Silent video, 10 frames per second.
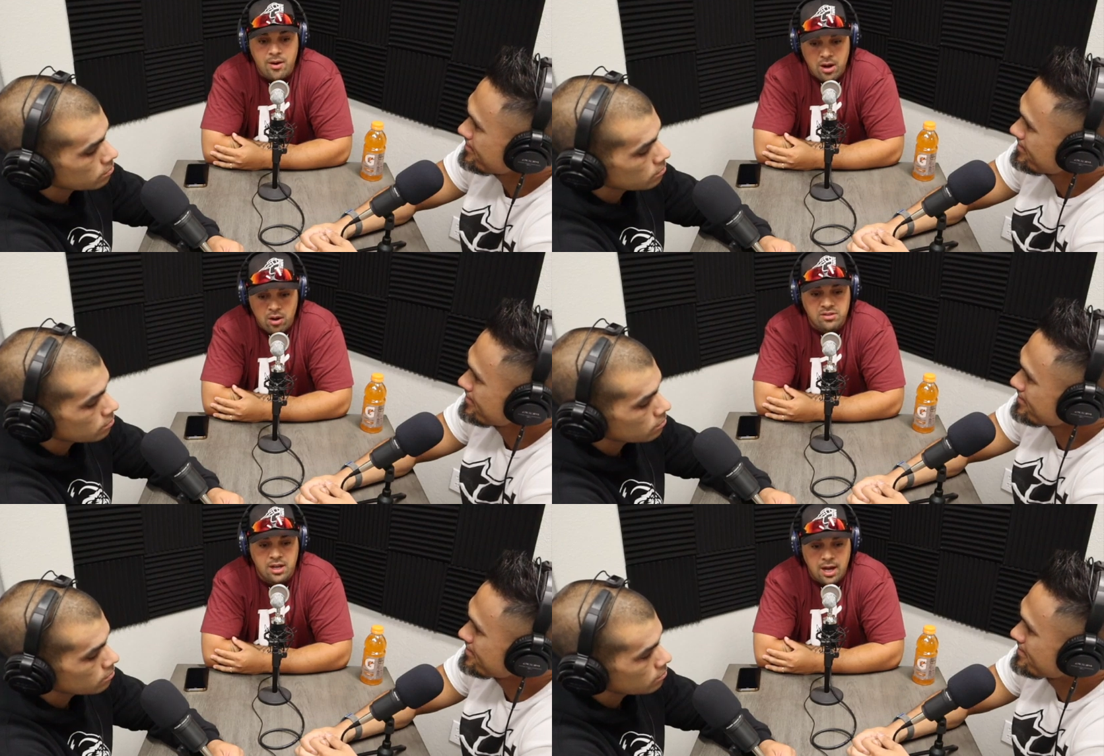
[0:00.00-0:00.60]
Speaker 1: at
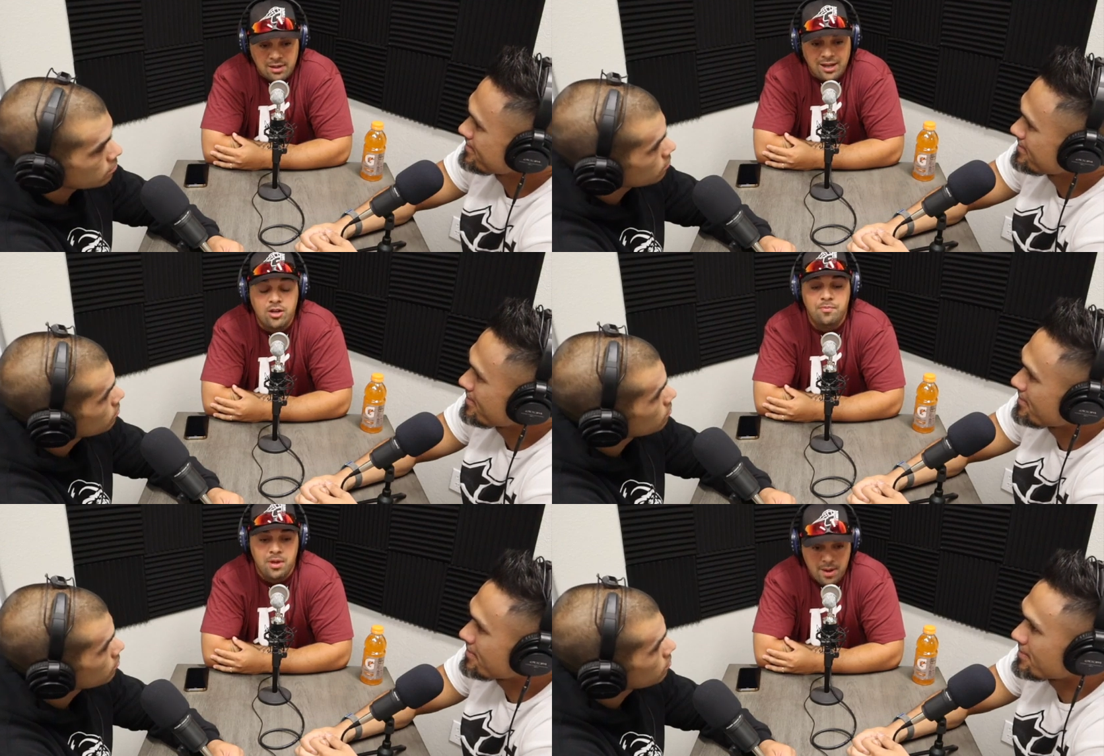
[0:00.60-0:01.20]
all times. I
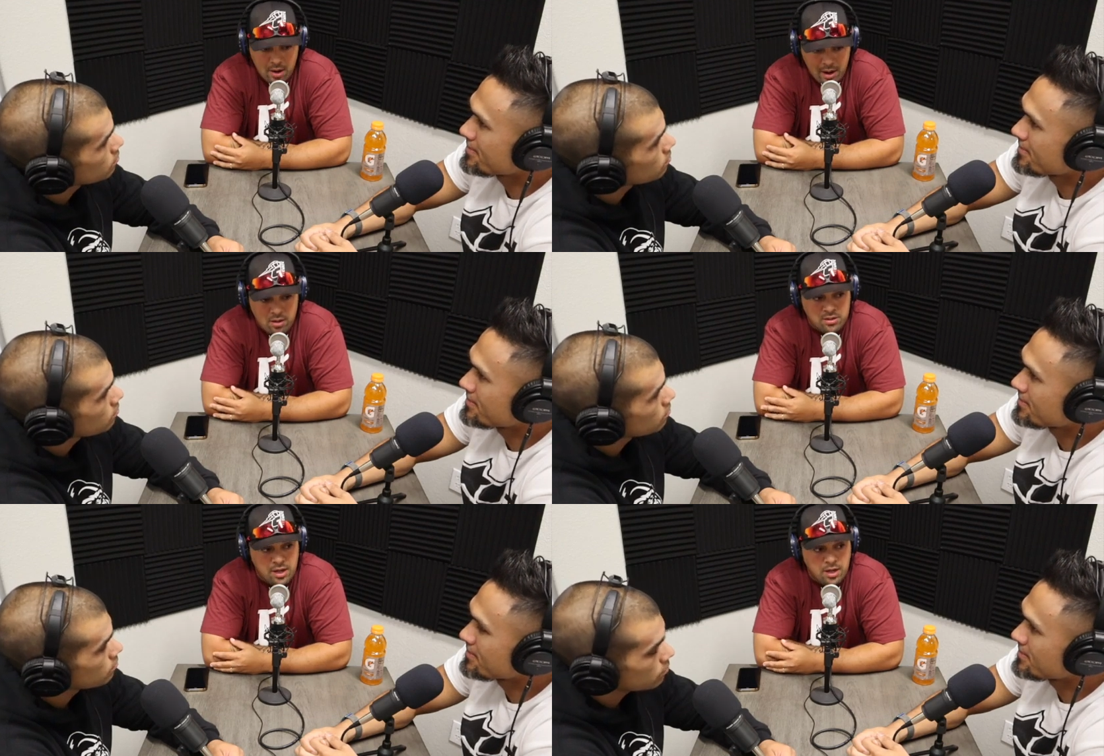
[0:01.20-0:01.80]
could be better at
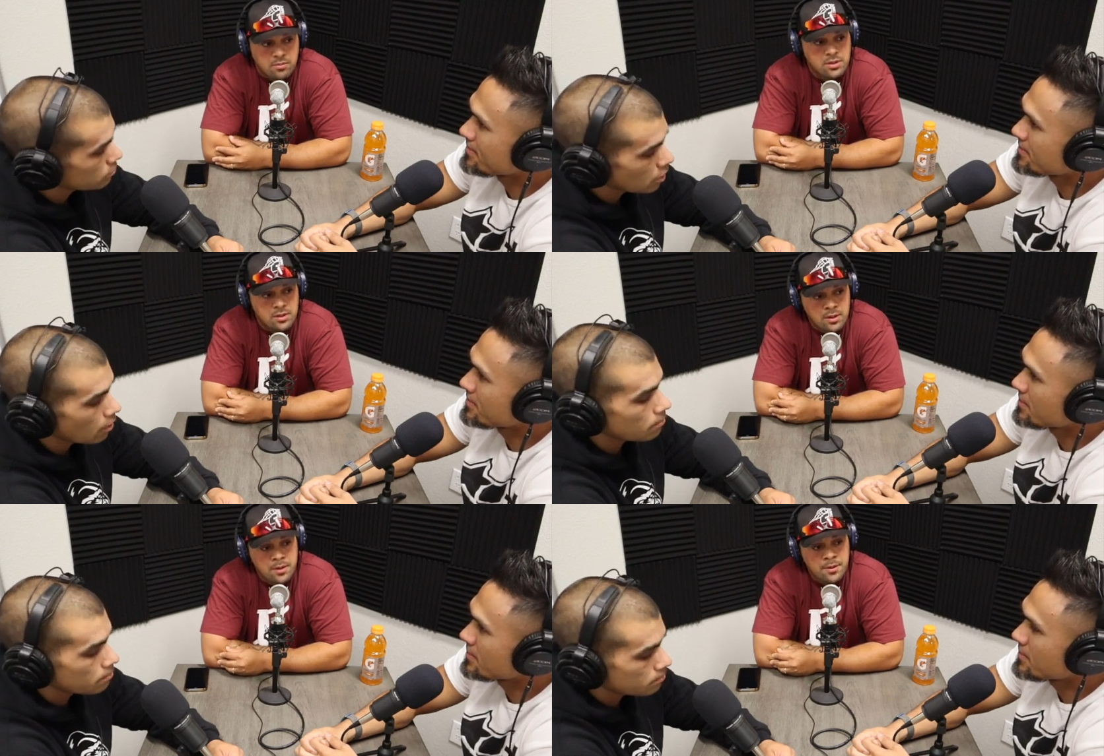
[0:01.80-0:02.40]
all times. Yeah,
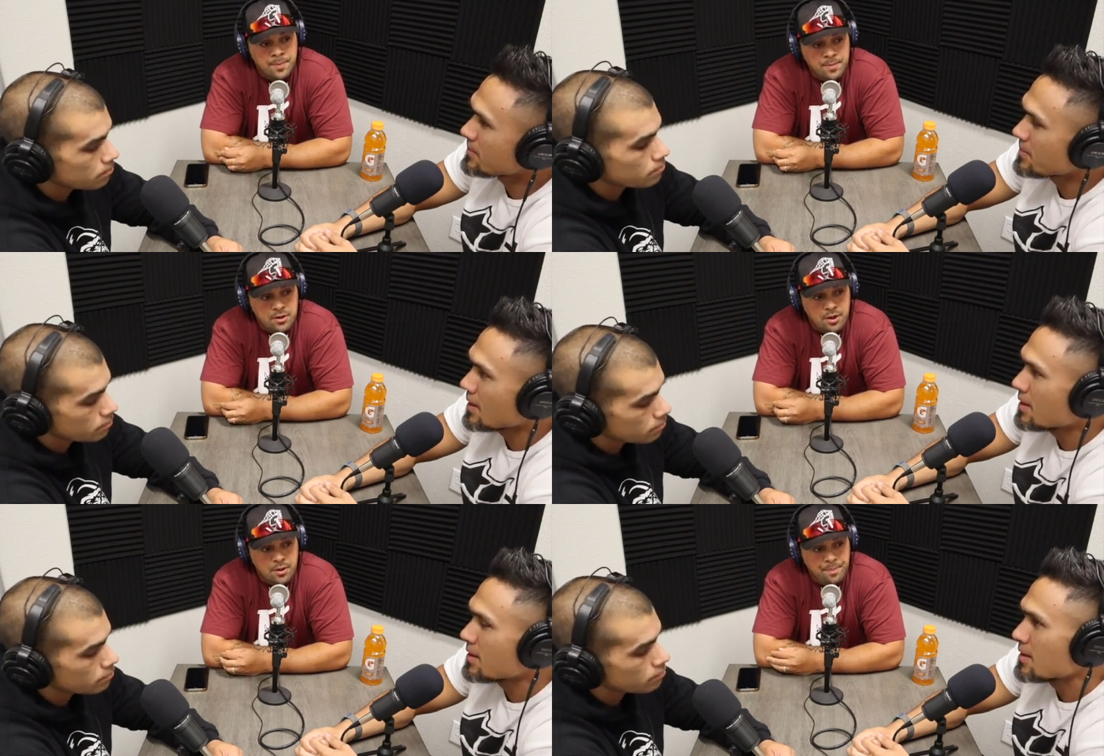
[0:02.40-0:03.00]
you
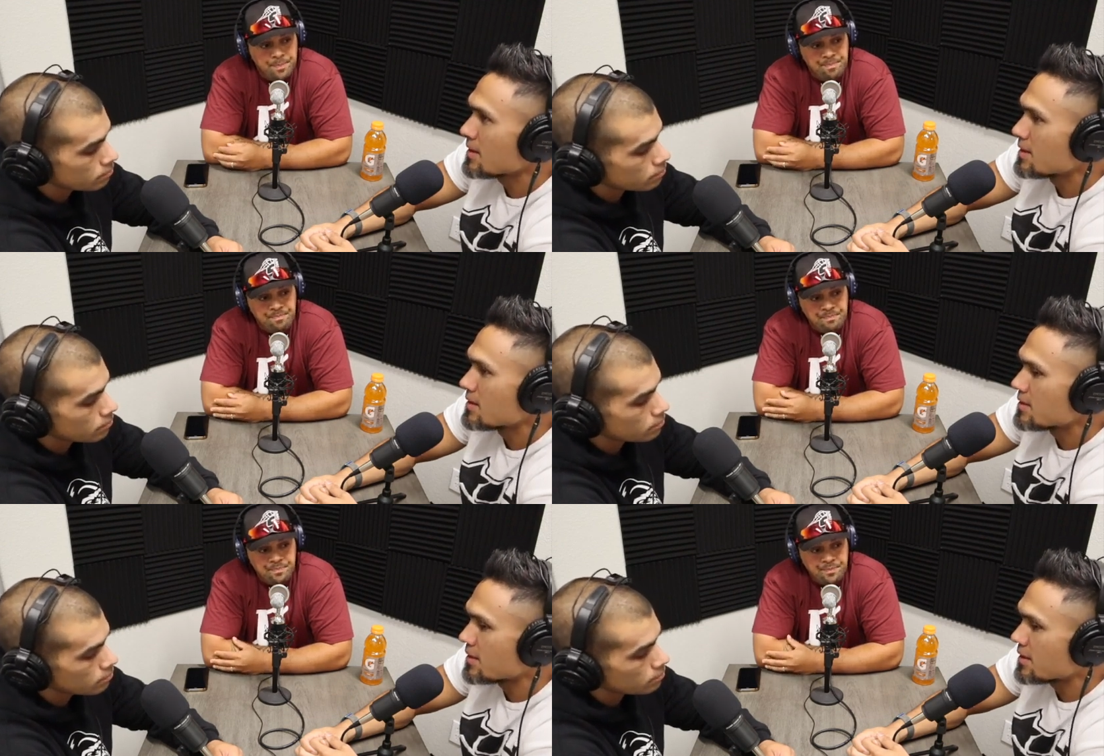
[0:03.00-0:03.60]
know.
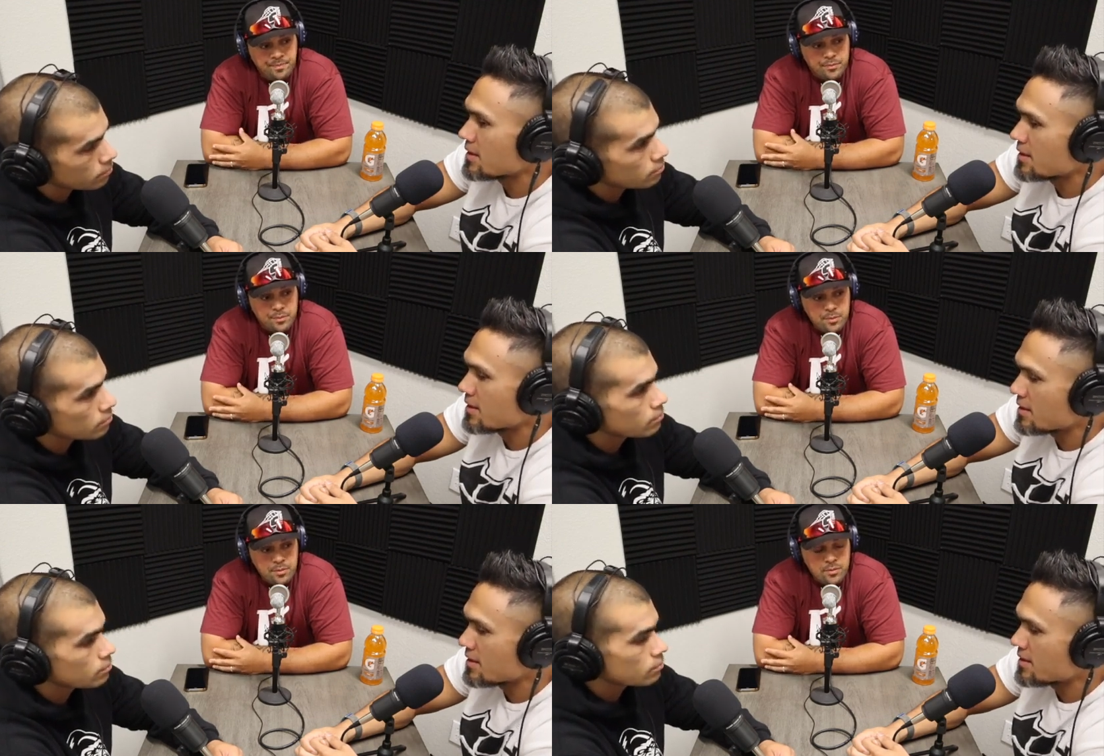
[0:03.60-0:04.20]
Speaker 2: The
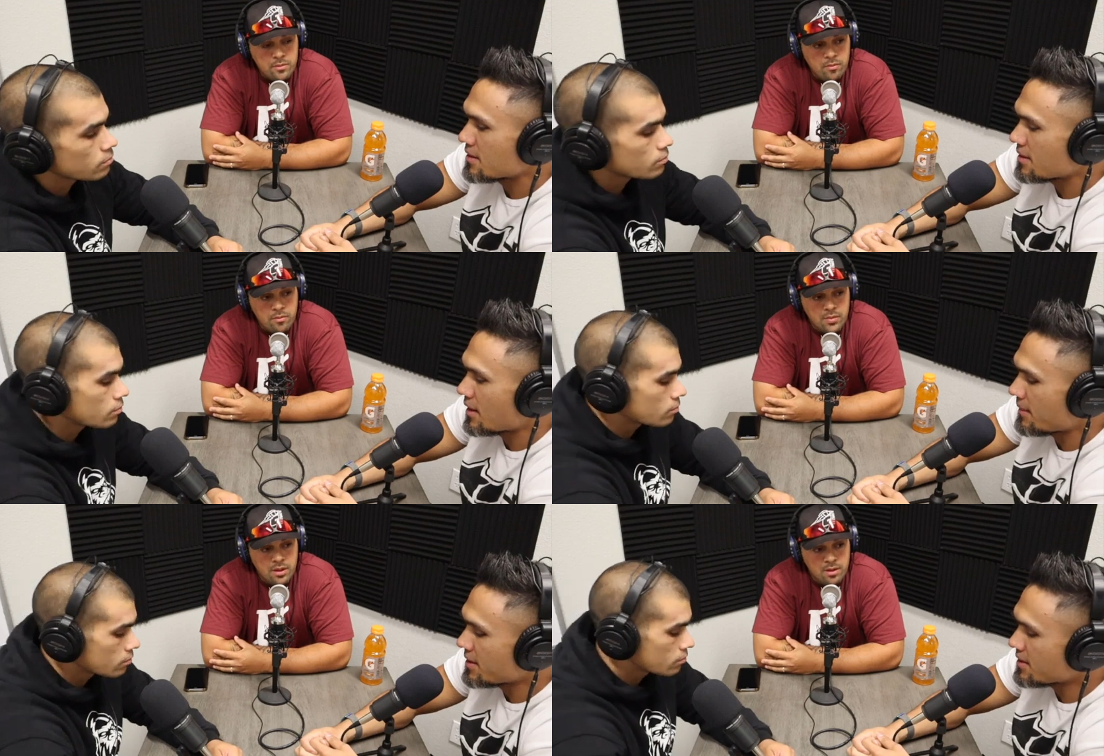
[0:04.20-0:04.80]
uh,
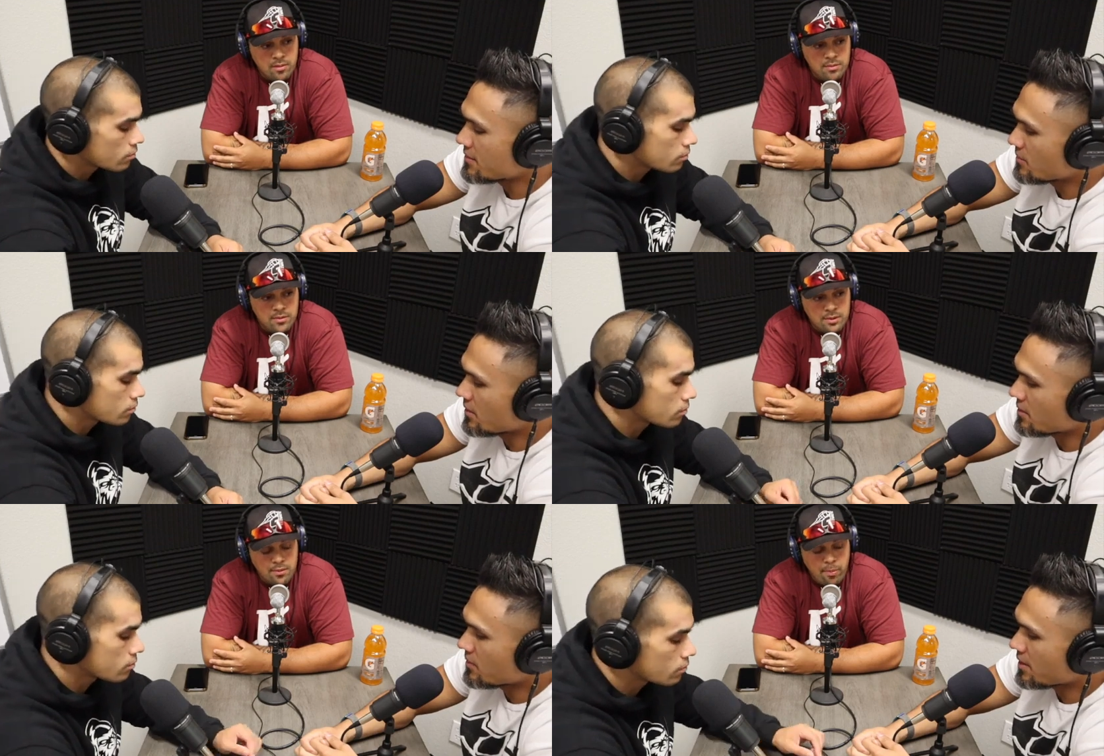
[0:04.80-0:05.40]
I mean,
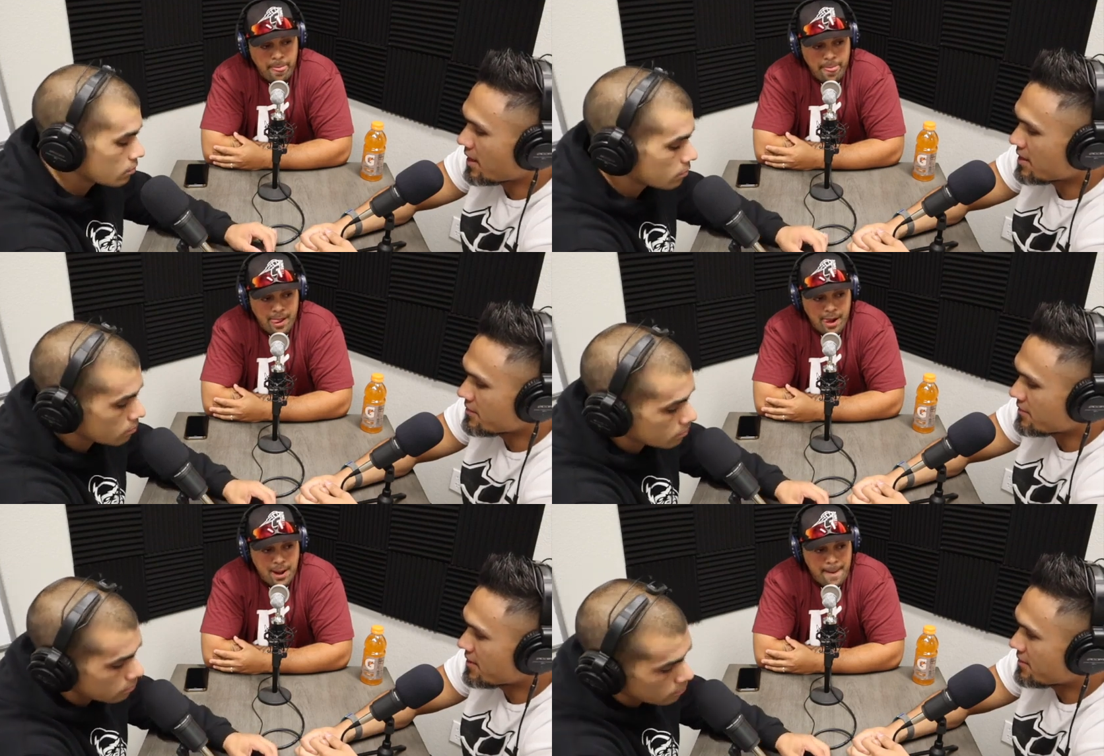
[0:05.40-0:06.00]
what what kind
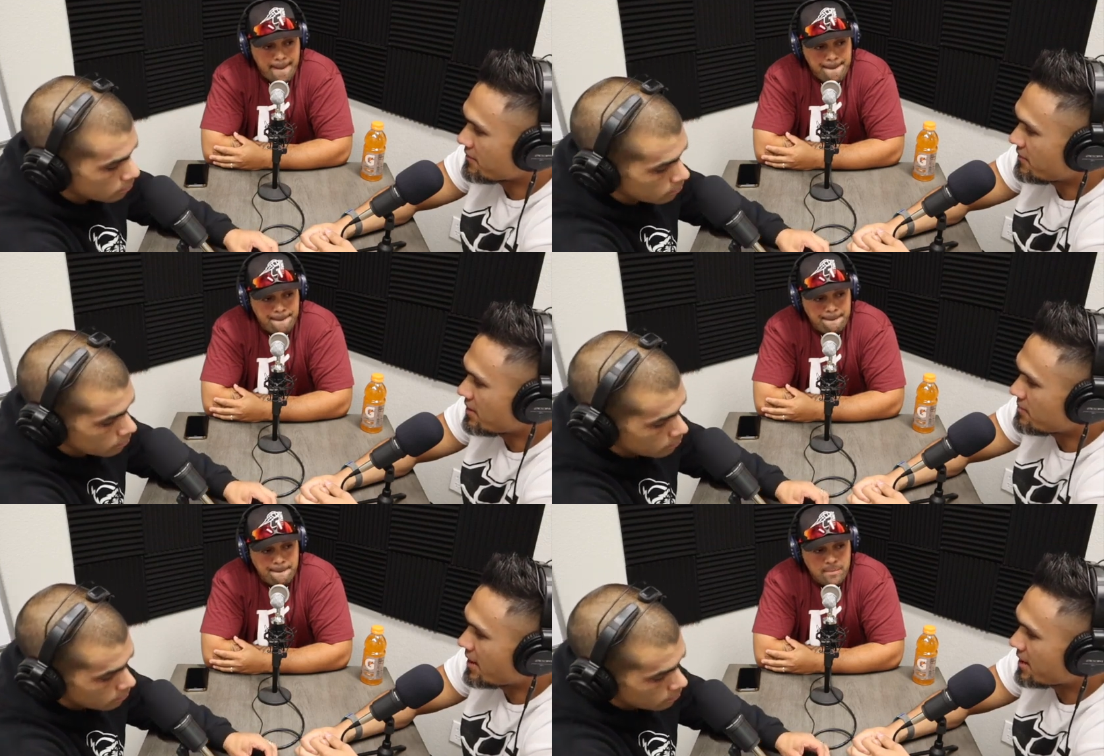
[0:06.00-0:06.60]
of uh,
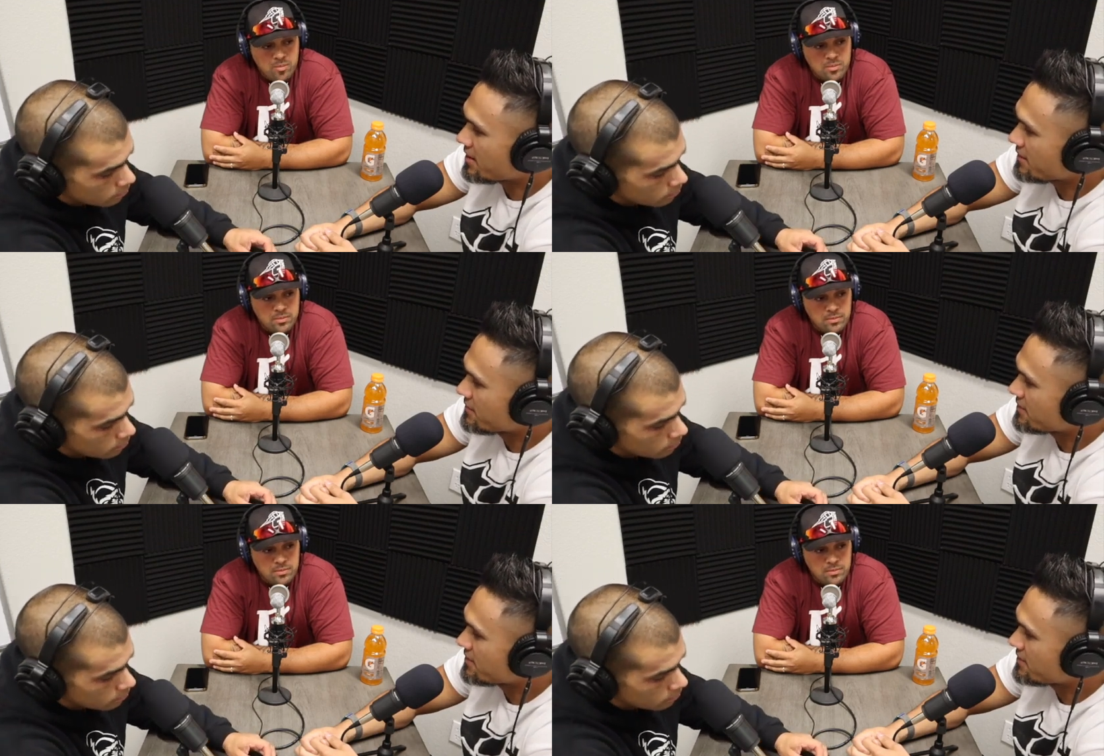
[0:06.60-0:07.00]
feedback have